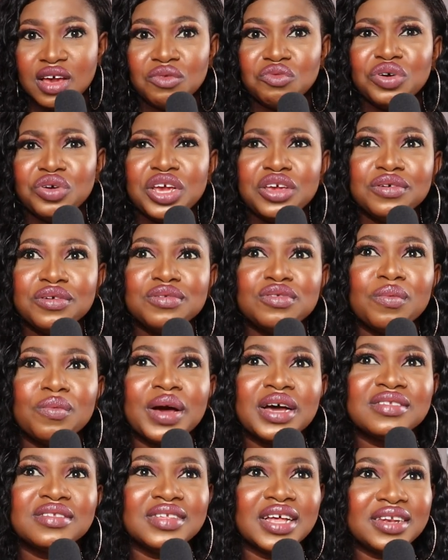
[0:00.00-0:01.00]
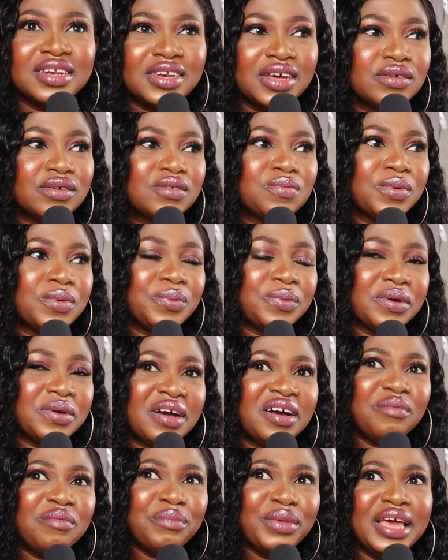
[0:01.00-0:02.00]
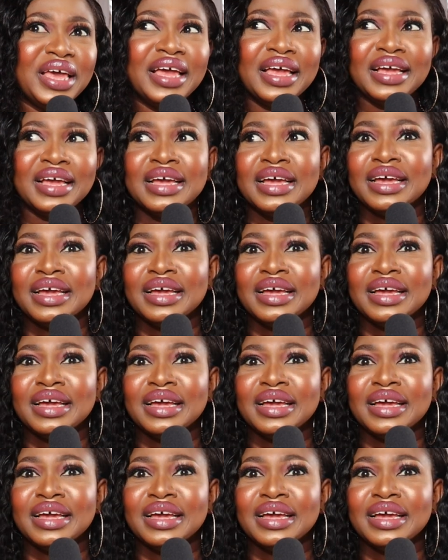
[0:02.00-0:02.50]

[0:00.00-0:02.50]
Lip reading: We YouTubers that tells people, come here,